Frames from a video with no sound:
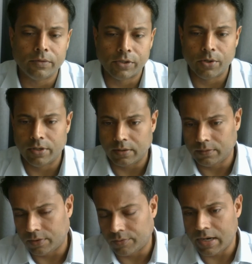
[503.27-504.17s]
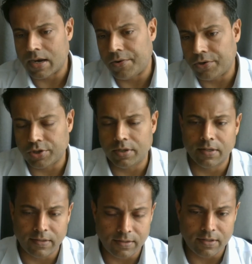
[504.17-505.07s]
So the green hydrogen,
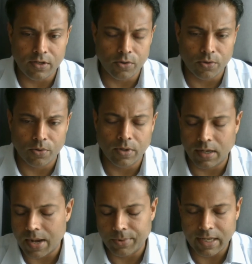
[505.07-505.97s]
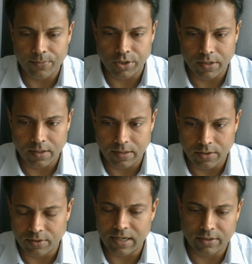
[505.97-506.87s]
the CCU, uh, carbon capture,
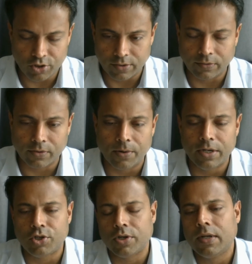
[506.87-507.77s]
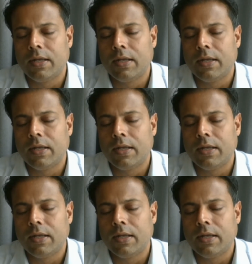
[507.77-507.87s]
utilization and storage,